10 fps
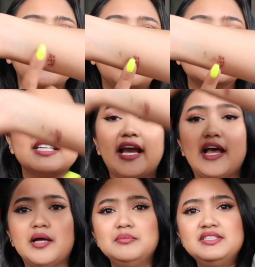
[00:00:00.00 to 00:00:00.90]
are all
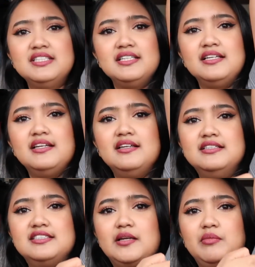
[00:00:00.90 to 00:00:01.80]
scabs.
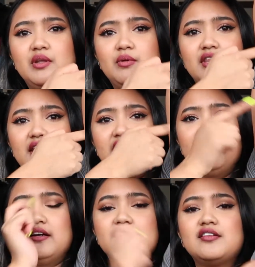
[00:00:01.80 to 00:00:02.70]
Same thing with
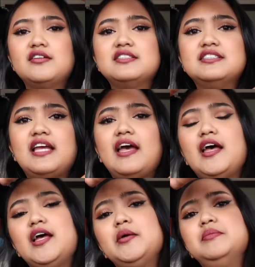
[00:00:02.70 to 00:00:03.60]
here, it's all
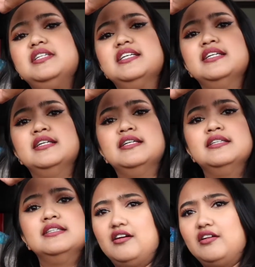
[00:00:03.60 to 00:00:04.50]
scabbed,
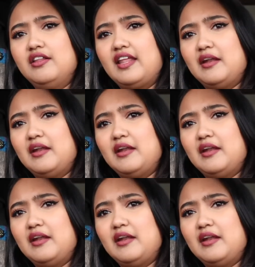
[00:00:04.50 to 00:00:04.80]
and all that.